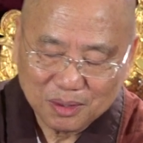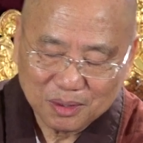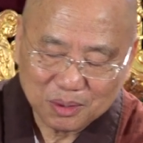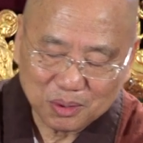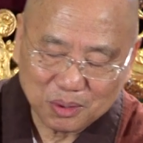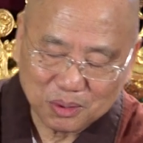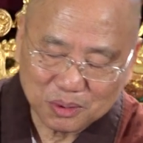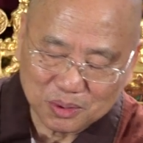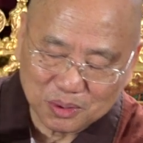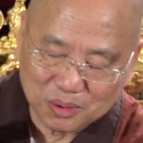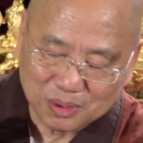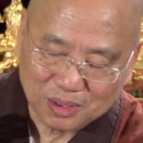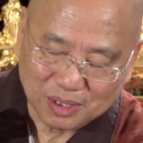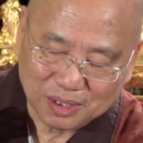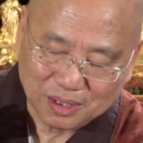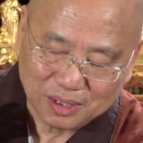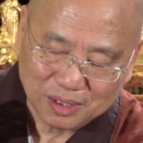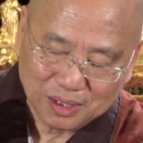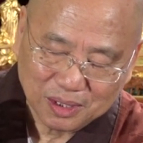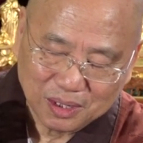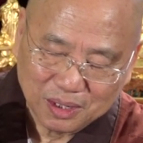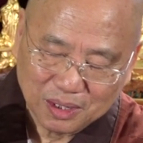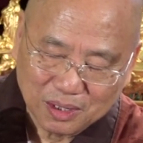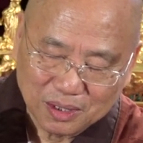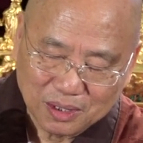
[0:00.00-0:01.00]
go to
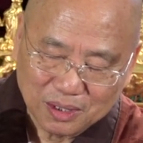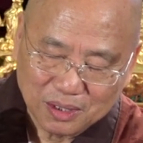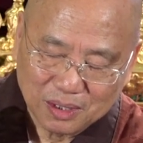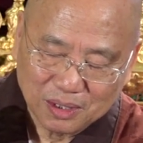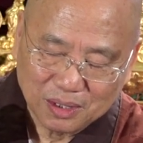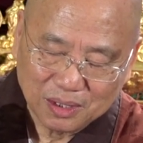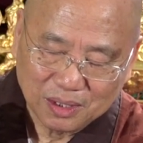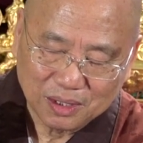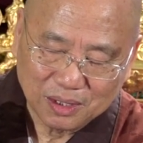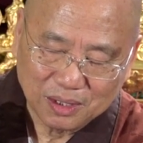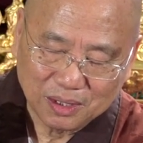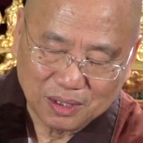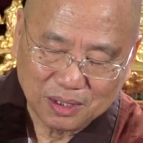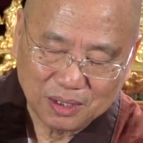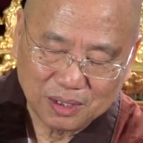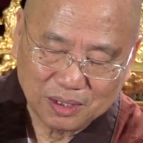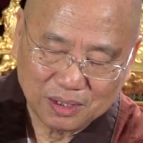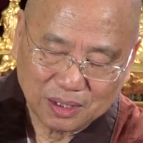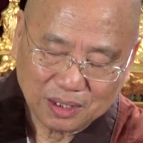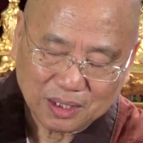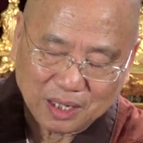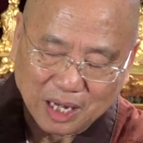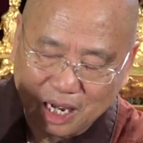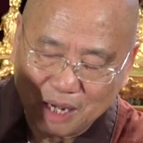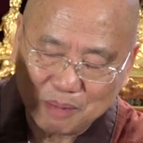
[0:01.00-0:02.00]
the
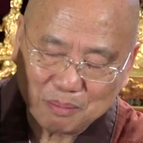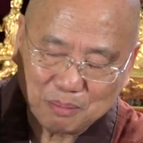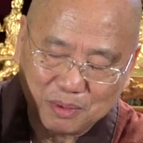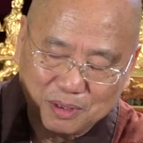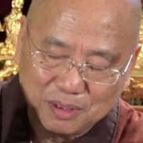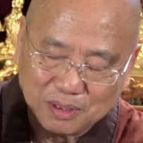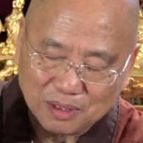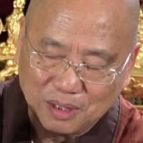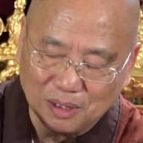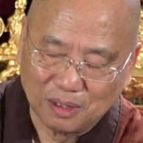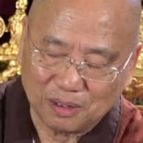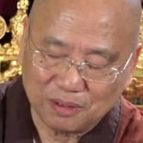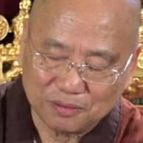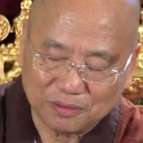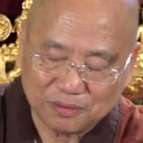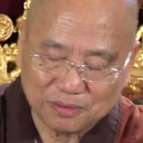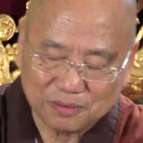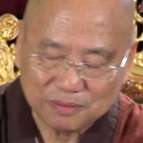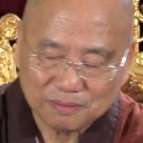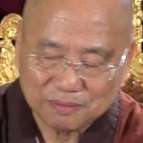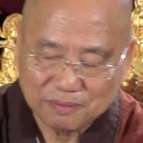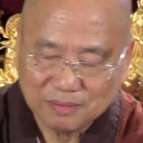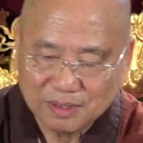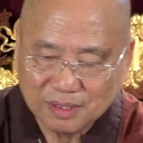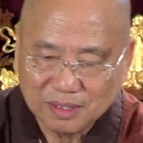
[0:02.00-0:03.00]
gambit of
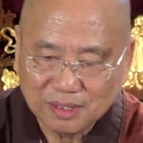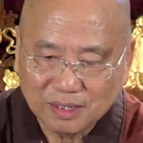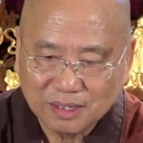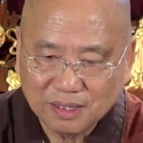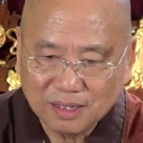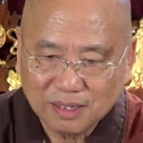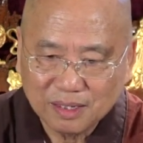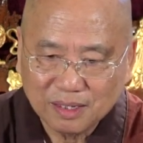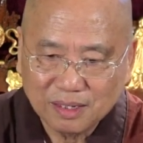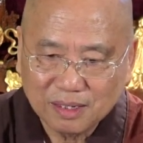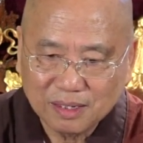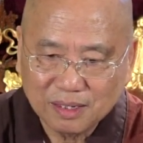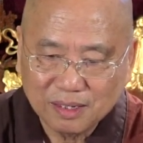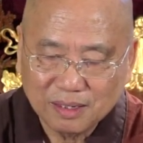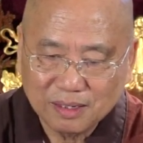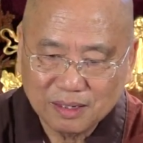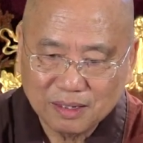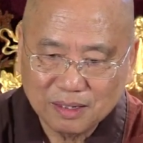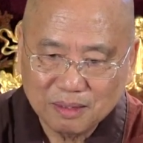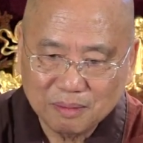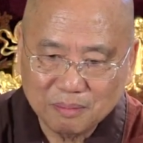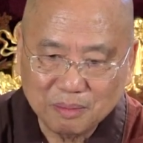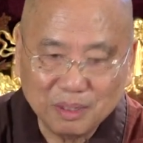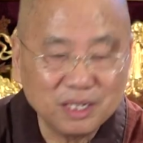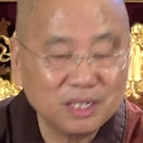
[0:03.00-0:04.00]

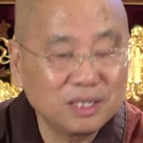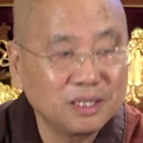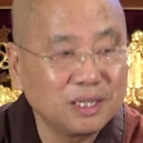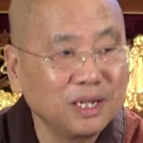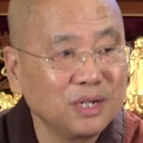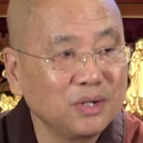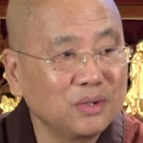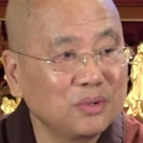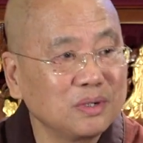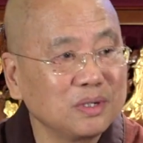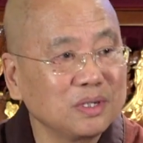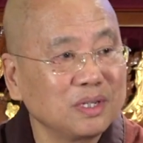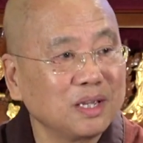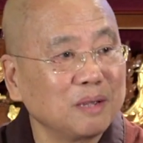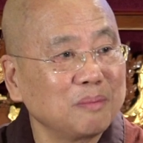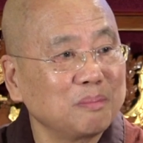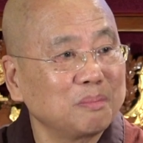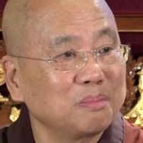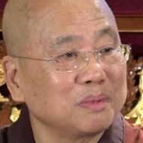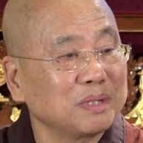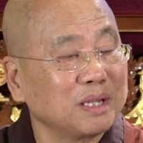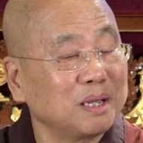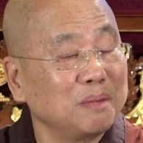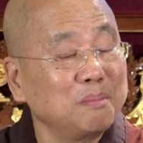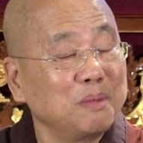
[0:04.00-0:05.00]
meditation
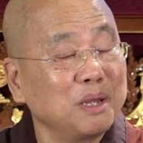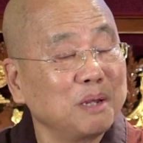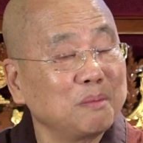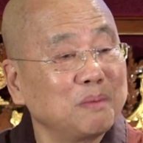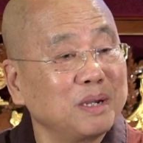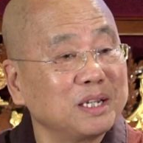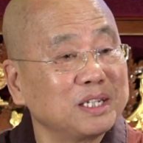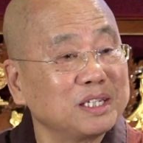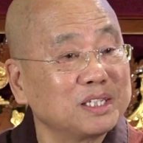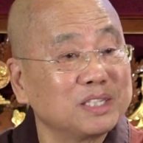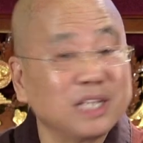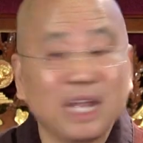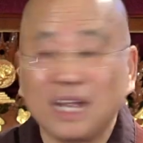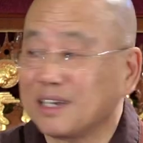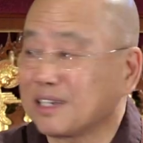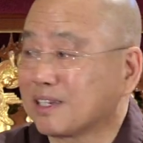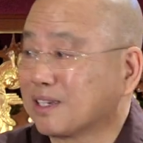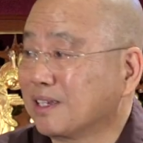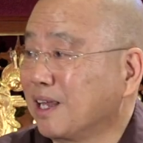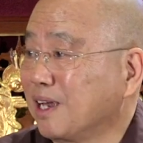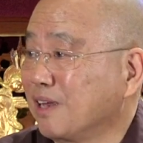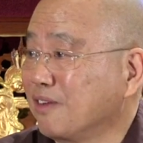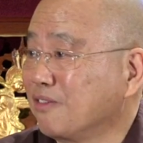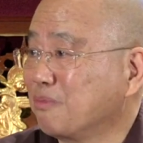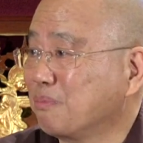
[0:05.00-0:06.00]
can make my
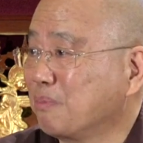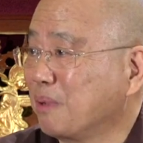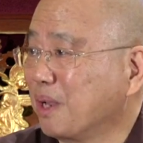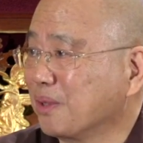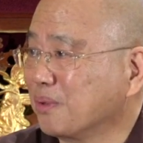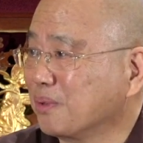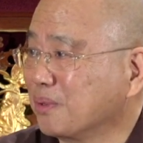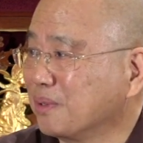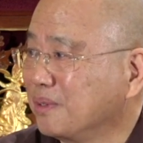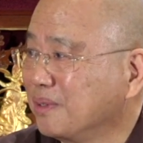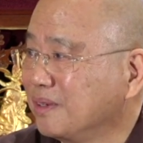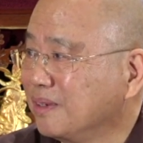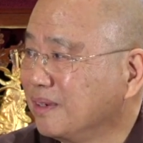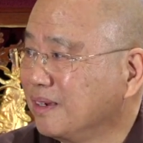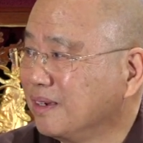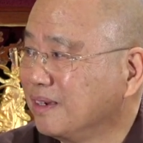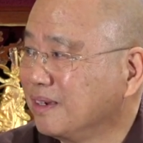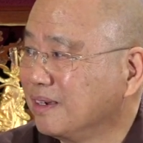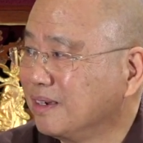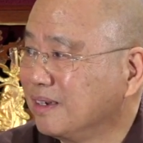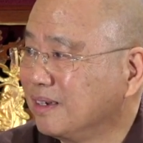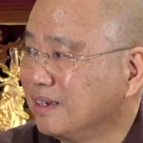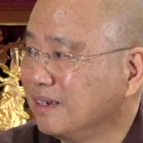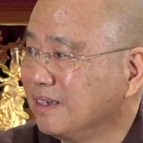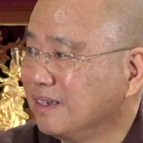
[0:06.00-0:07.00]
sex life better.
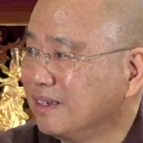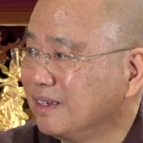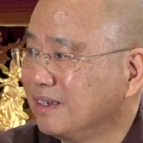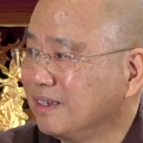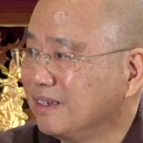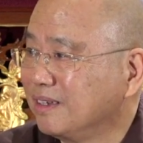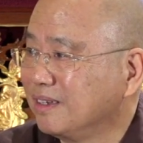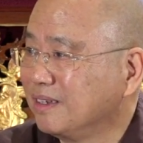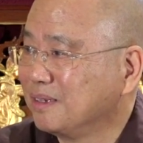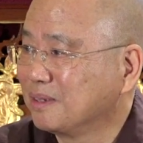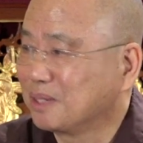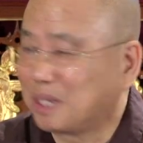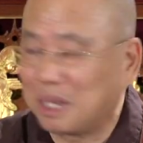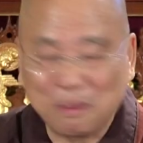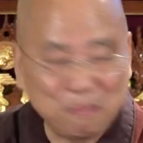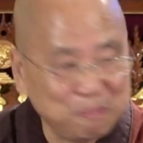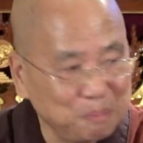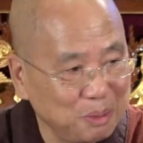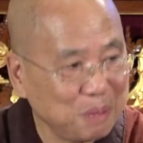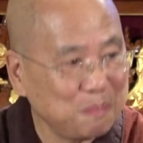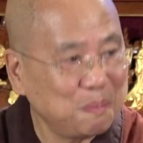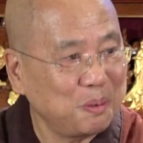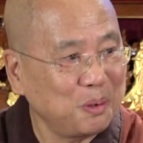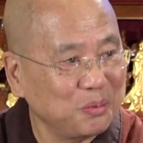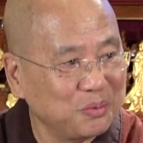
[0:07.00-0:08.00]
Some
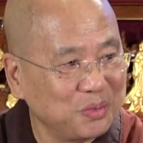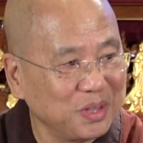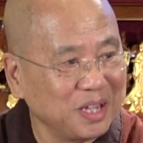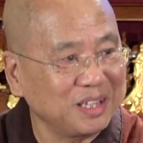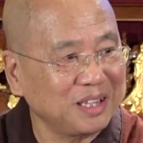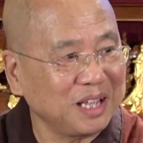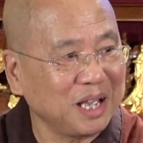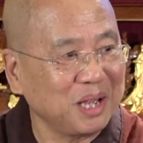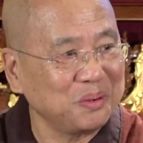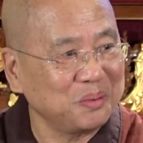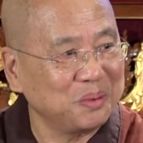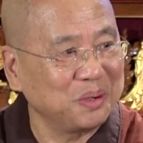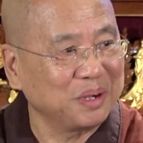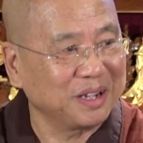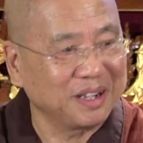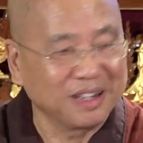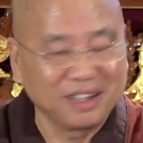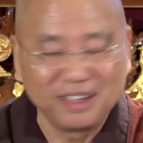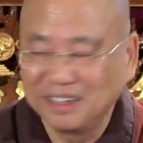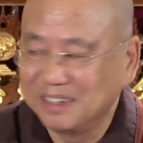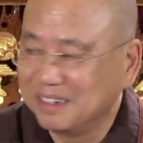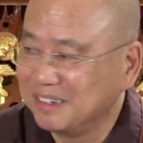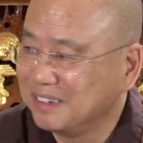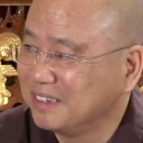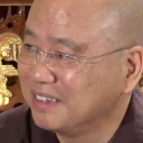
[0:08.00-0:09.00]
people think that
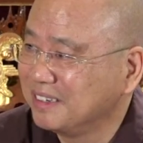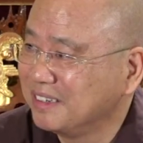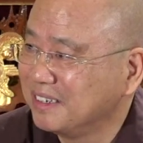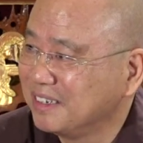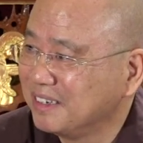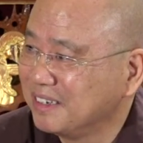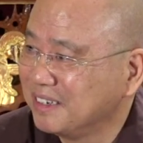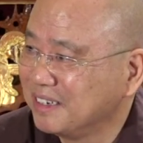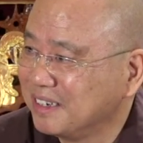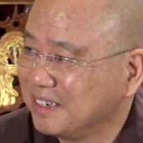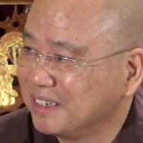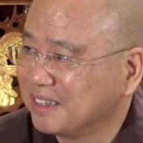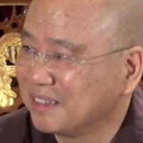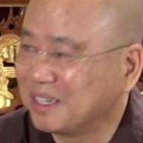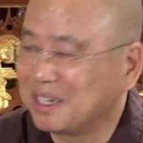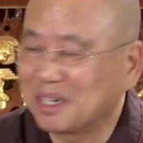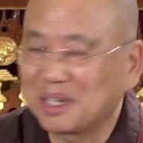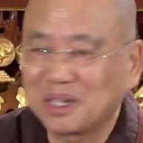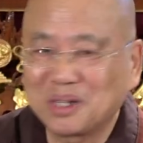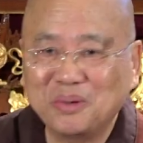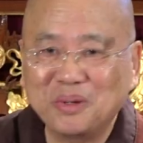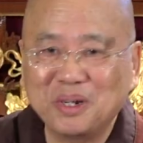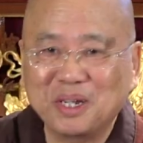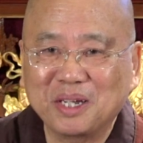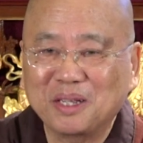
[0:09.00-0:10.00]
way. They're
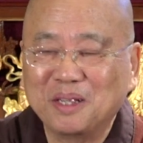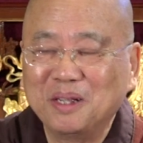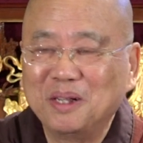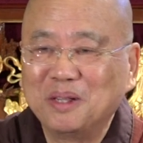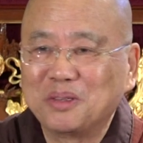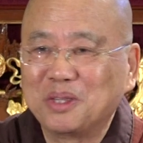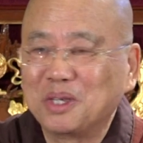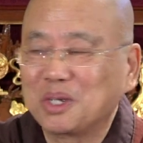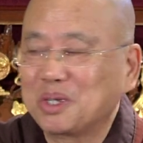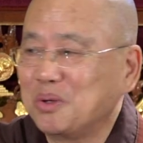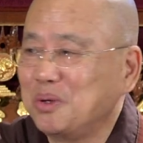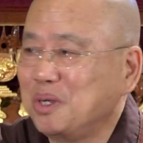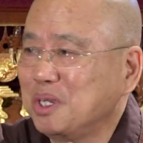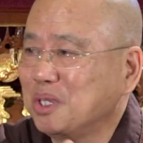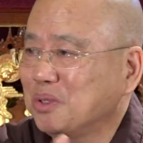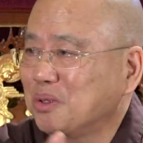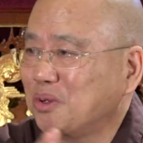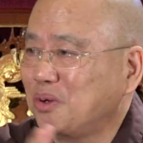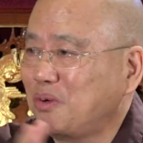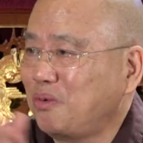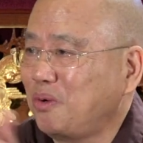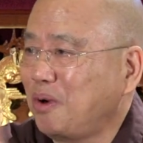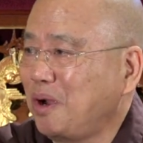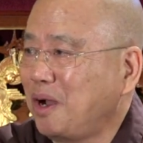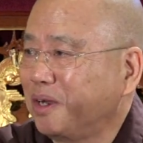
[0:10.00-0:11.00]
going to
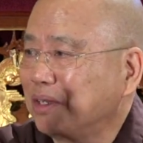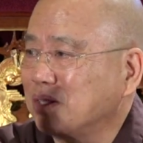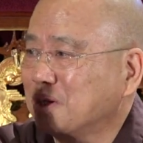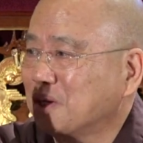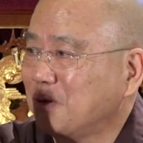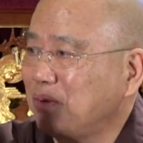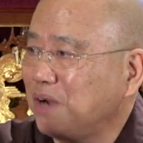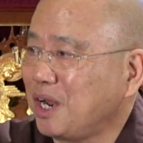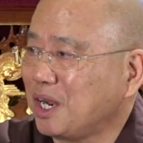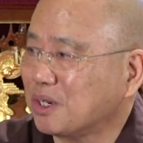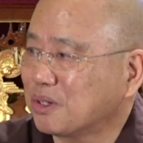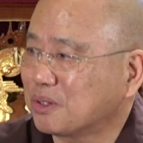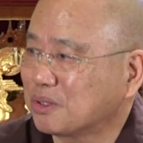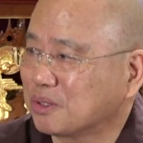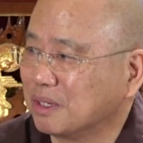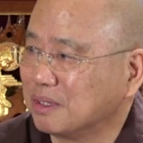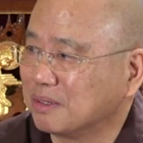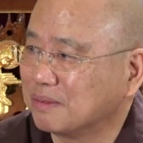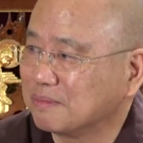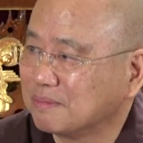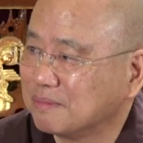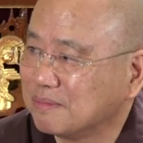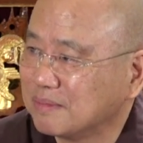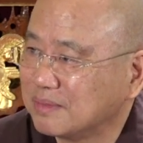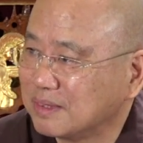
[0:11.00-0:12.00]
the wrong
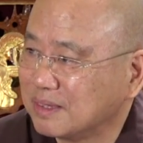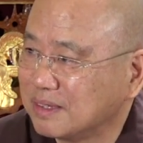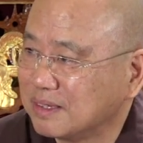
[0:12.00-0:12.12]
direction.